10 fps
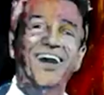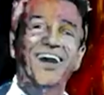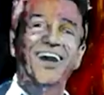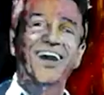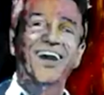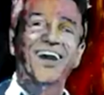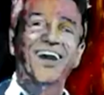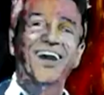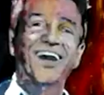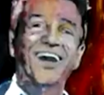
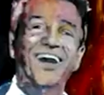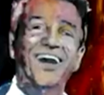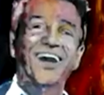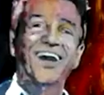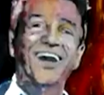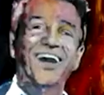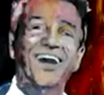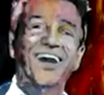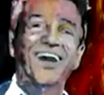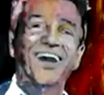
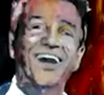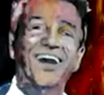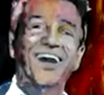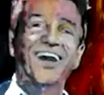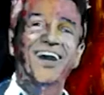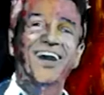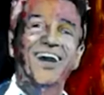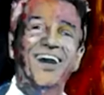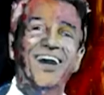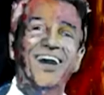
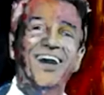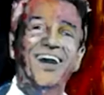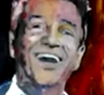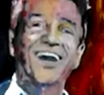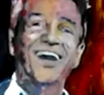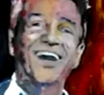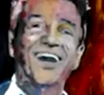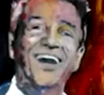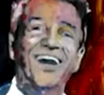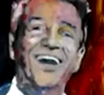
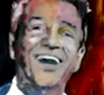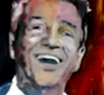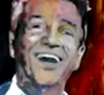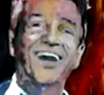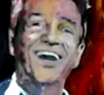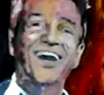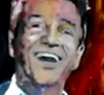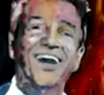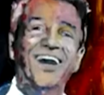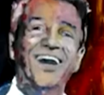
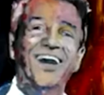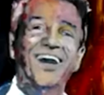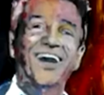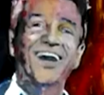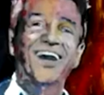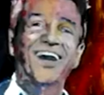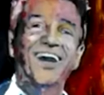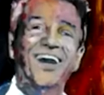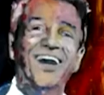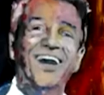
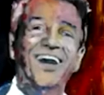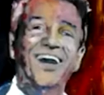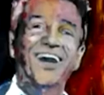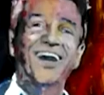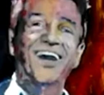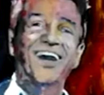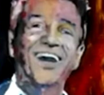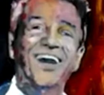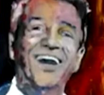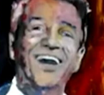
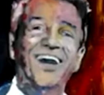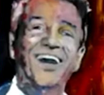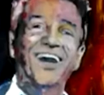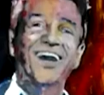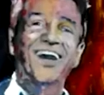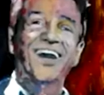The person shown says nothing.